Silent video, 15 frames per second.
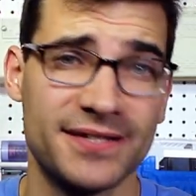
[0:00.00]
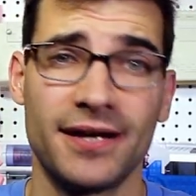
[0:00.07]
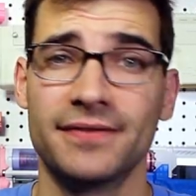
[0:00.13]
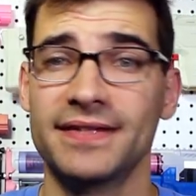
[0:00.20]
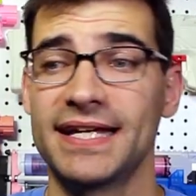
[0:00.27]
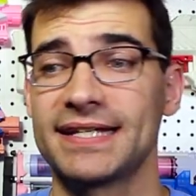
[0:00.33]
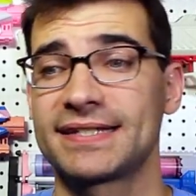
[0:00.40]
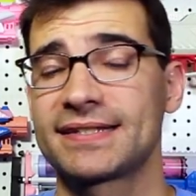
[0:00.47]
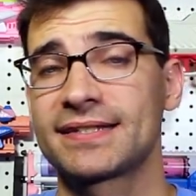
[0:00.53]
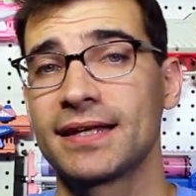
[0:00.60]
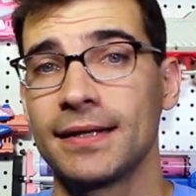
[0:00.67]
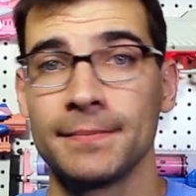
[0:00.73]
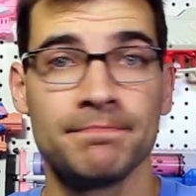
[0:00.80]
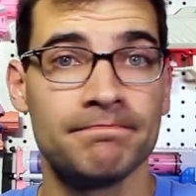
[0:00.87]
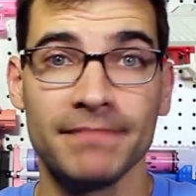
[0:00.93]
on this.
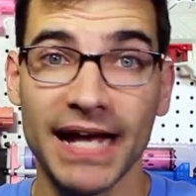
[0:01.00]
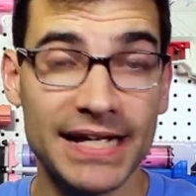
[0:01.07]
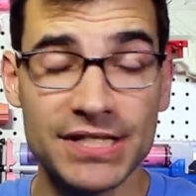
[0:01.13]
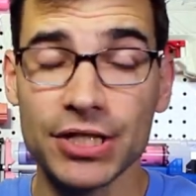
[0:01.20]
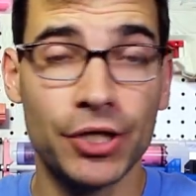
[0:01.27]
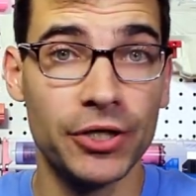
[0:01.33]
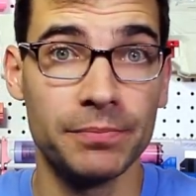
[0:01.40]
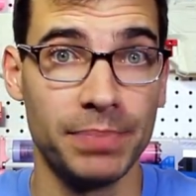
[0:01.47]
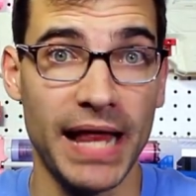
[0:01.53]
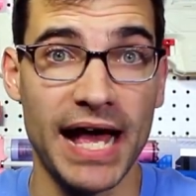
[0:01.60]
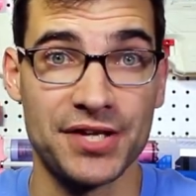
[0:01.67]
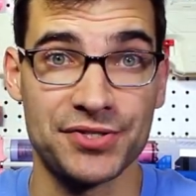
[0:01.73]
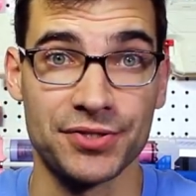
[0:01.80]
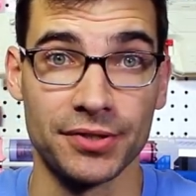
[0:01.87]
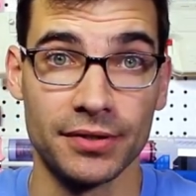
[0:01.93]
It's a good
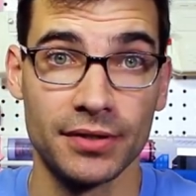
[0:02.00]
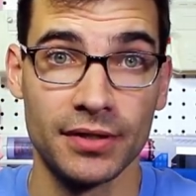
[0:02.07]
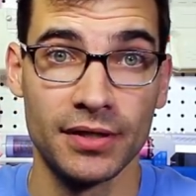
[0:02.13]
blaster.